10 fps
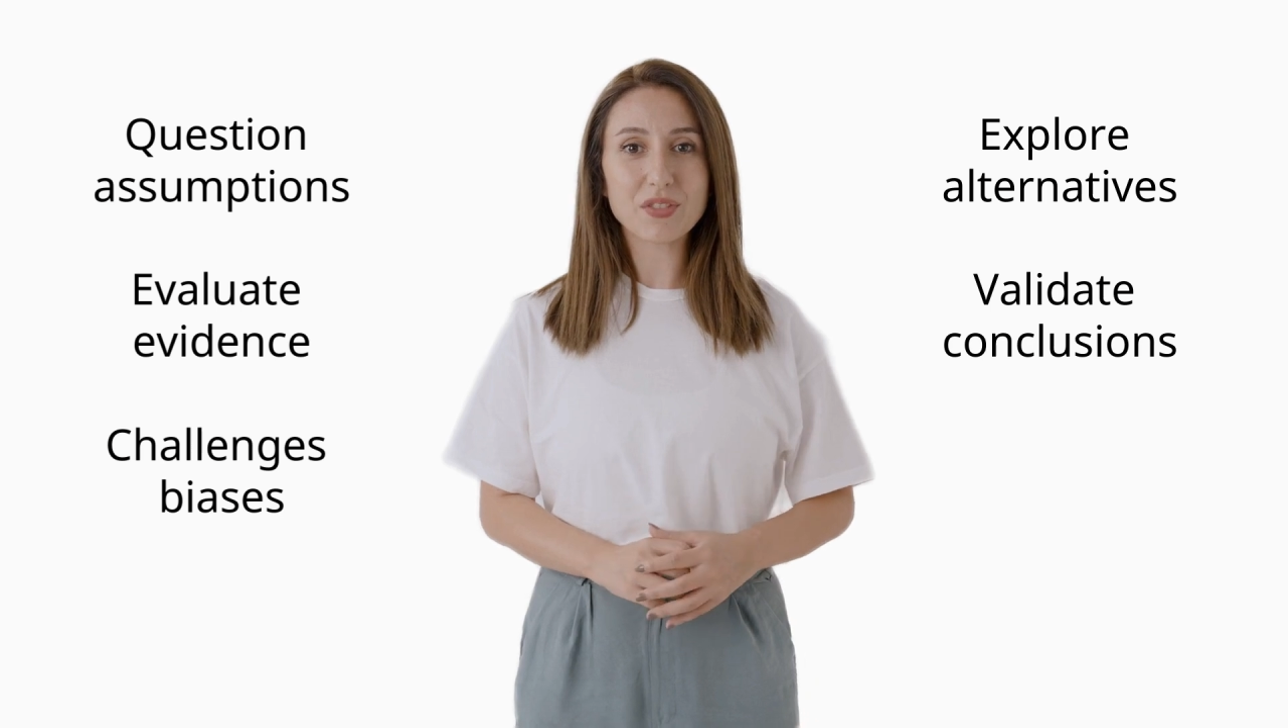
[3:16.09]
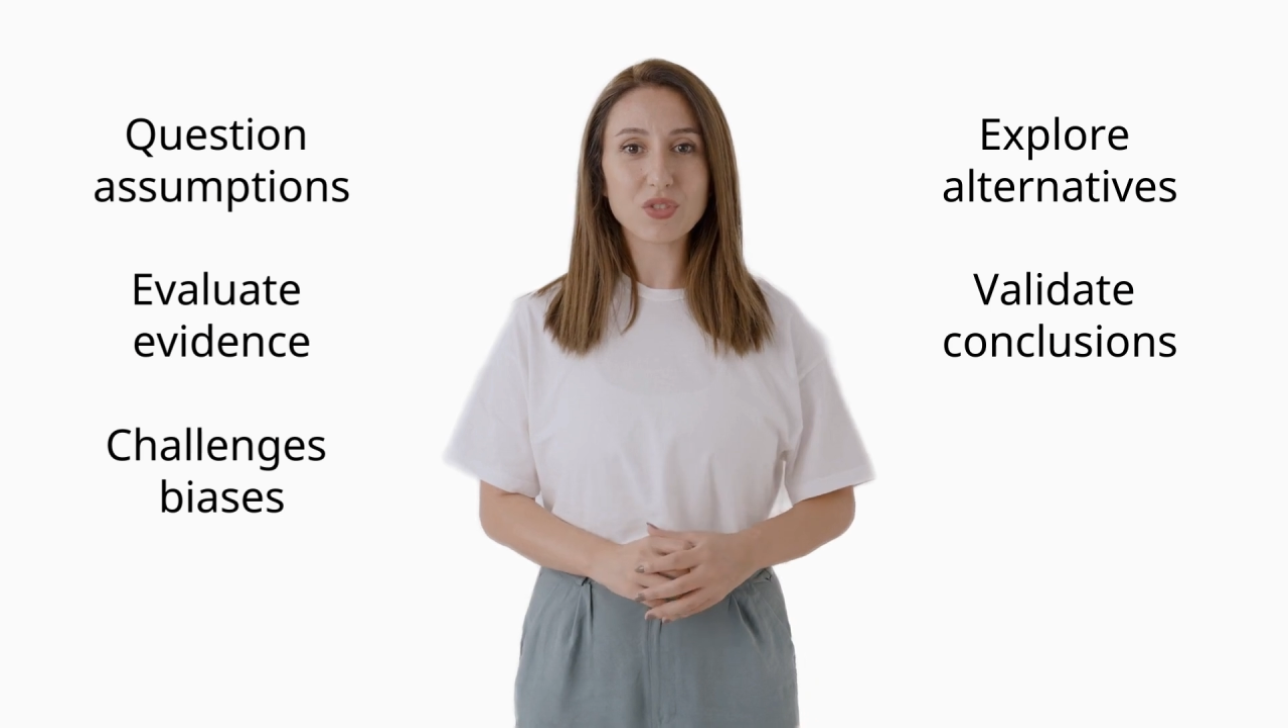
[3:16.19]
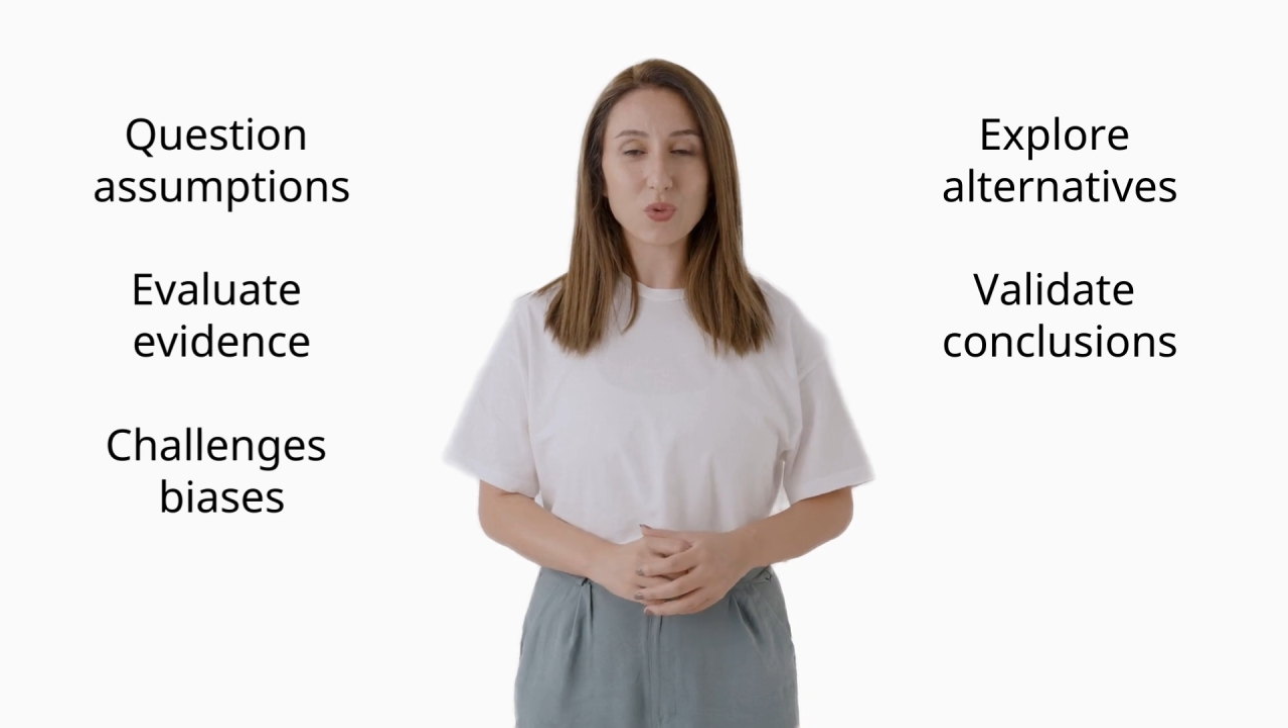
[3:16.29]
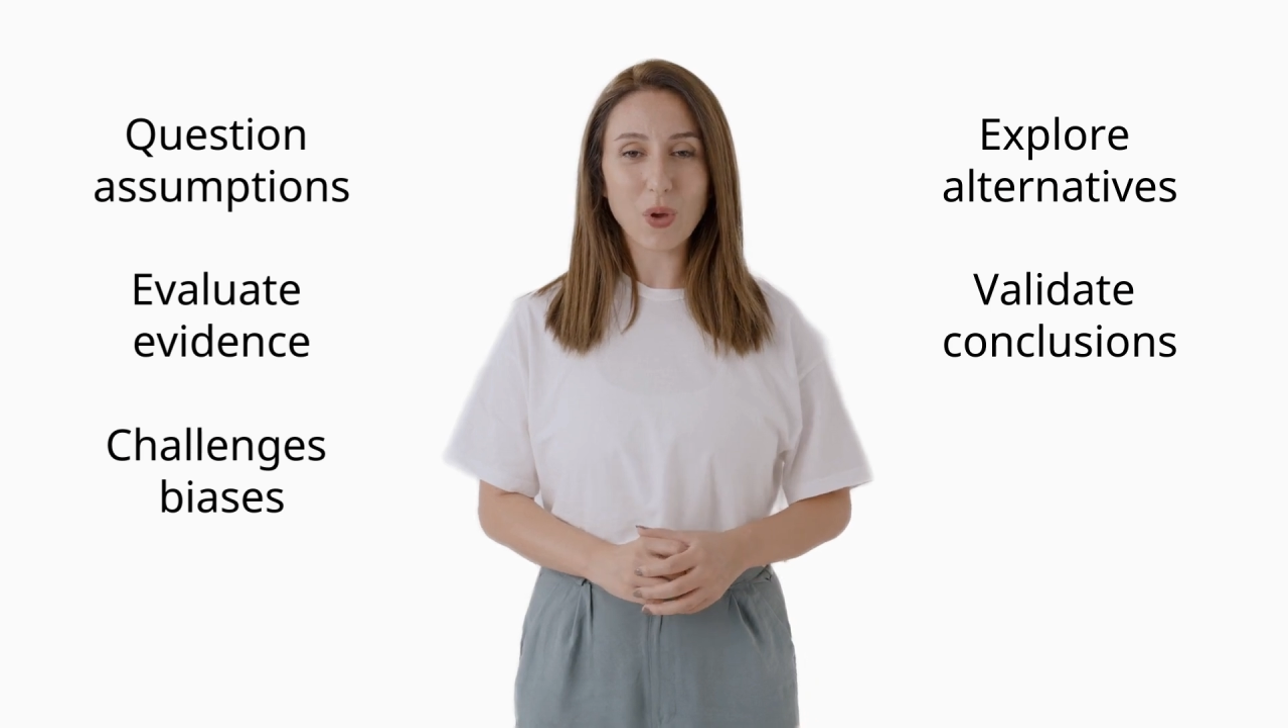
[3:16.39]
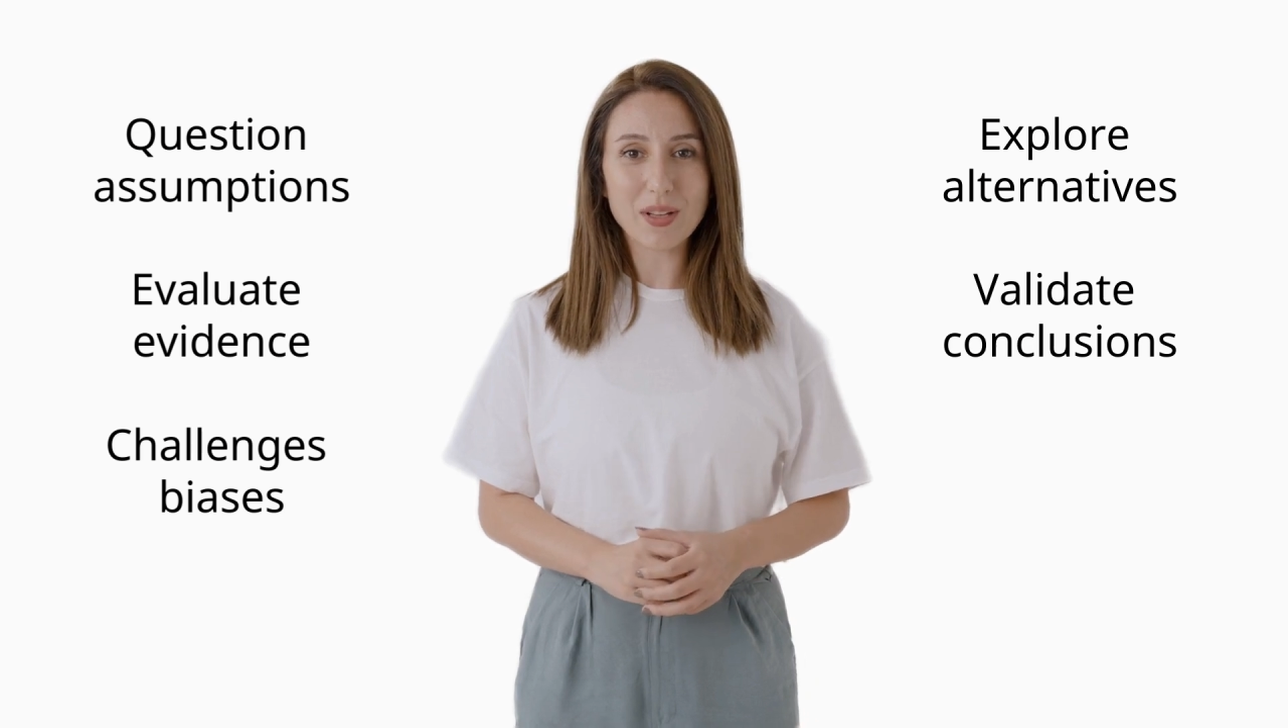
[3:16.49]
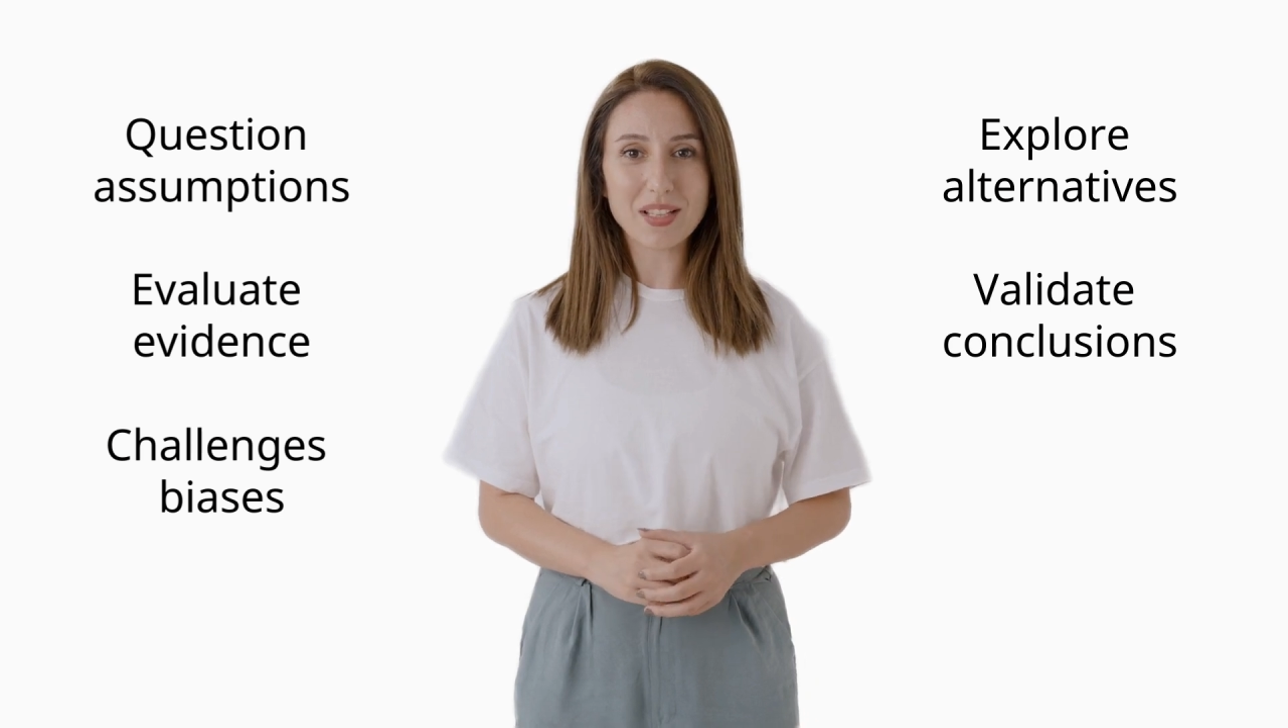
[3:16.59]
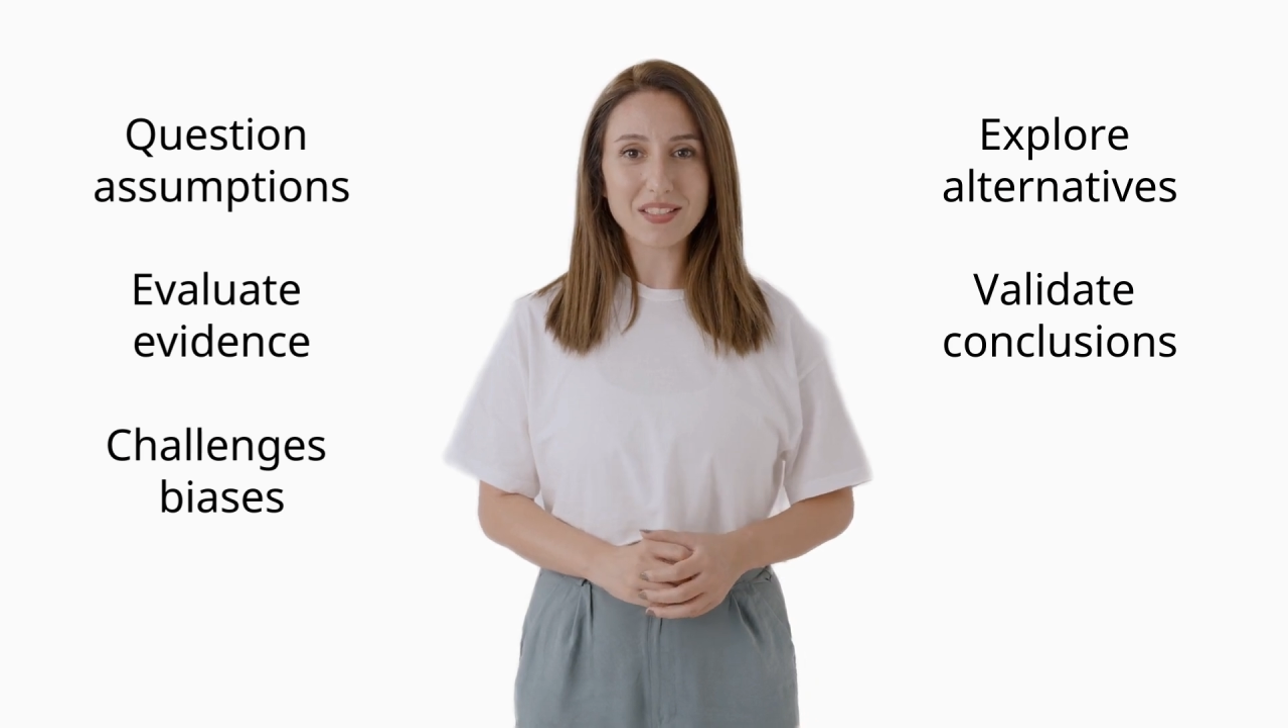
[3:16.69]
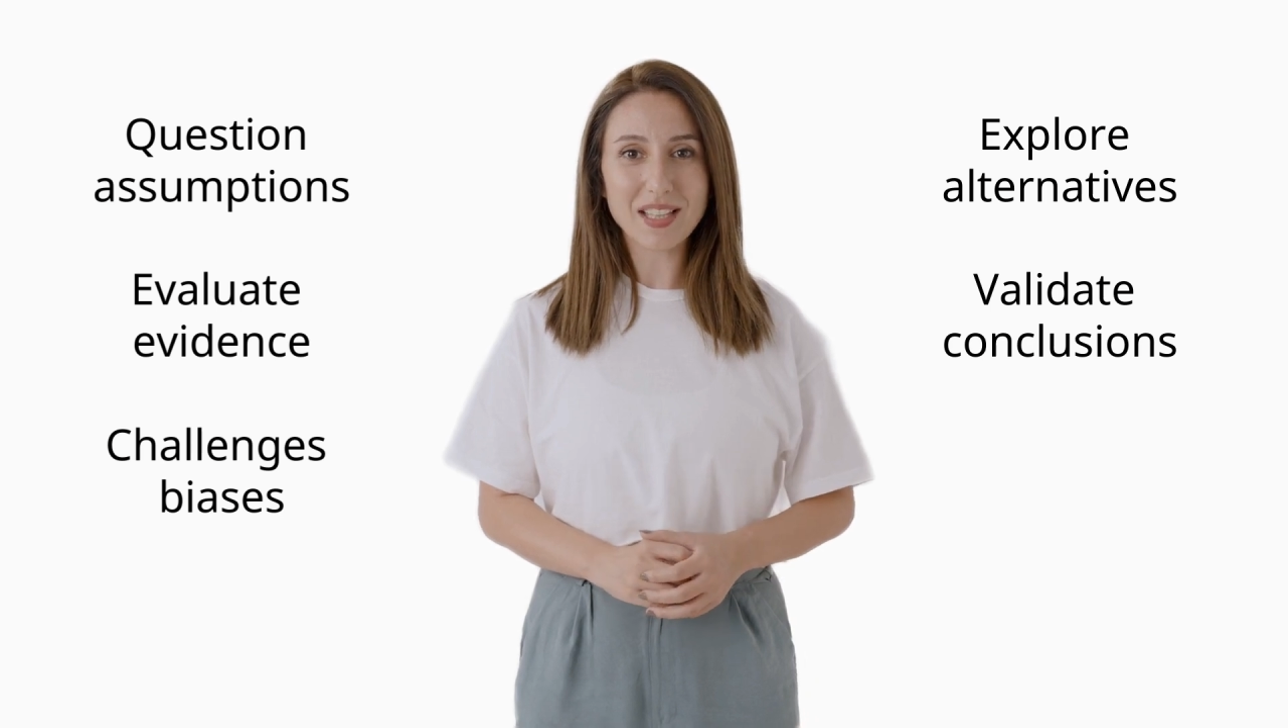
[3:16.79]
strongest